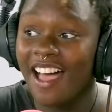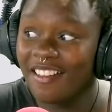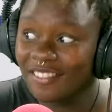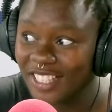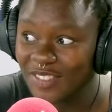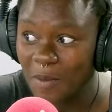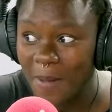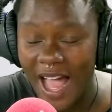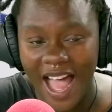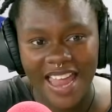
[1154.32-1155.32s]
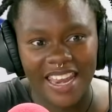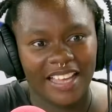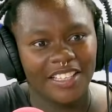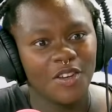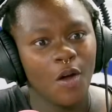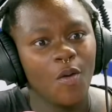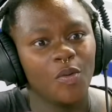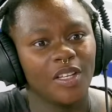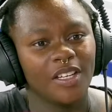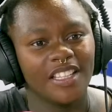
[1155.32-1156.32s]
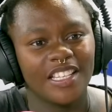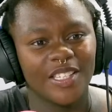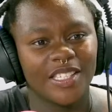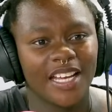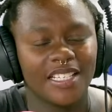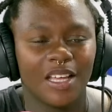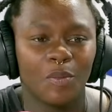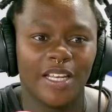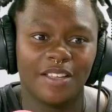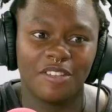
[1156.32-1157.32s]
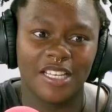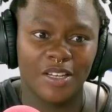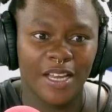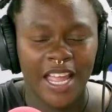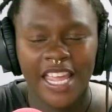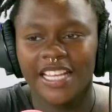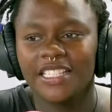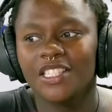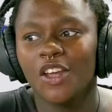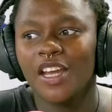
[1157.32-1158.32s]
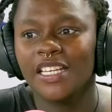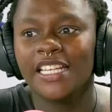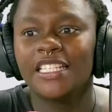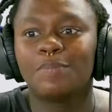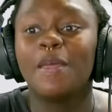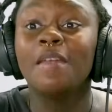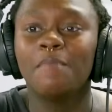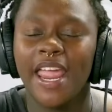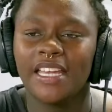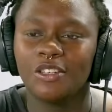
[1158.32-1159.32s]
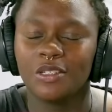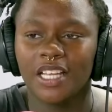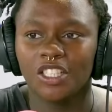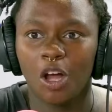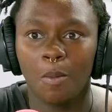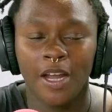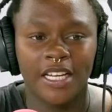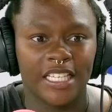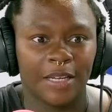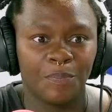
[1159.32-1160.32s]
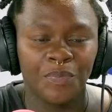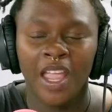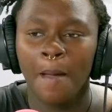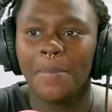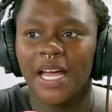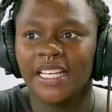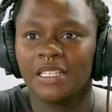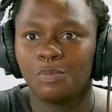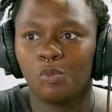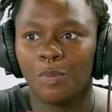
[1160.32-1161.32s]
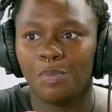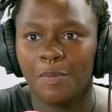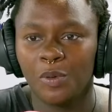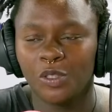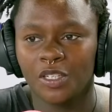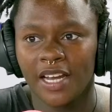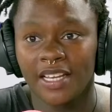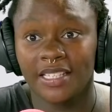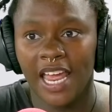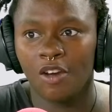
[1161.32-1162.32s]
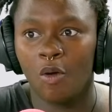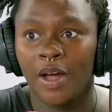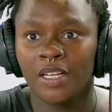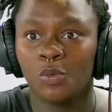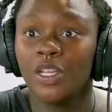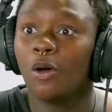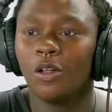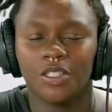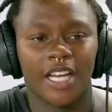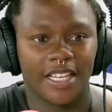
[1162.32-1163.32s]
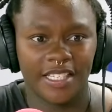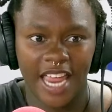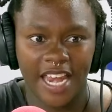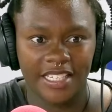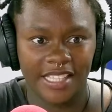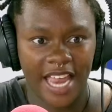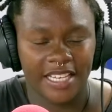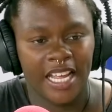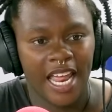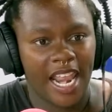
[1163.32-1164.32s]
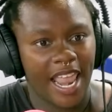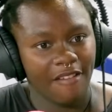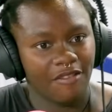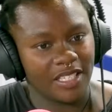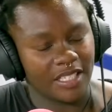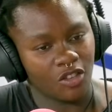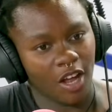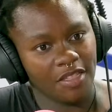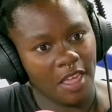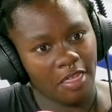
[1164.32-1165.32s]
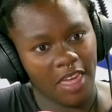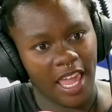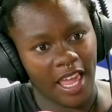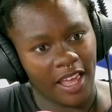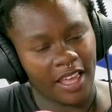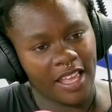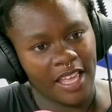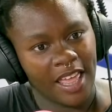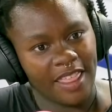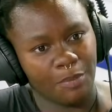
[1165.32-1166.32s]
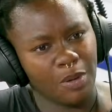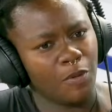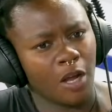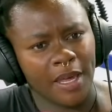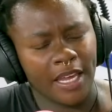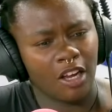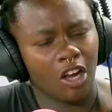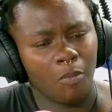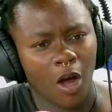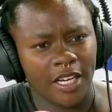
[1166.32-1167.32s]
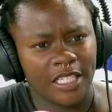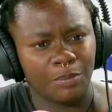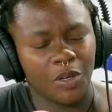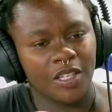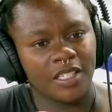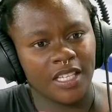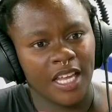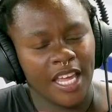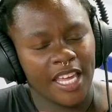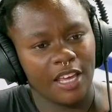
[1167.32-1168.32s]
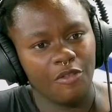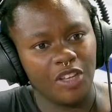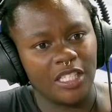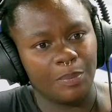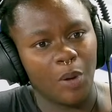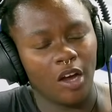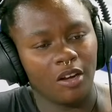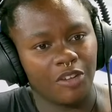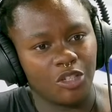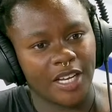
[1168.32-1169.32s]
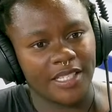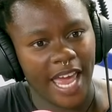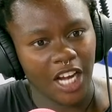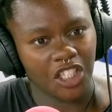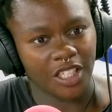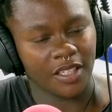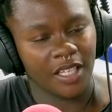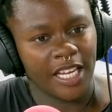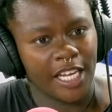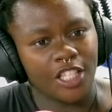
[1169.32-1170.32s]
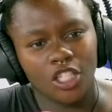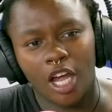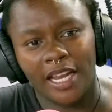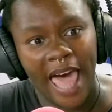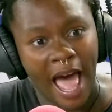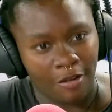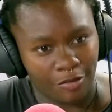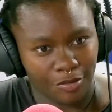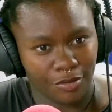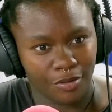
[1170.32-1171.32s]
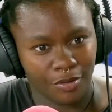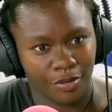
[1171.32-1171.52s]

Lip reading: Love is for Mahala. In the society that we live in, it's been made into such a commodity. But what people don't understand, or what we all don't understand, is that love is not the thing that people are making a commodity, because if it's a part of a transaction, it's not love.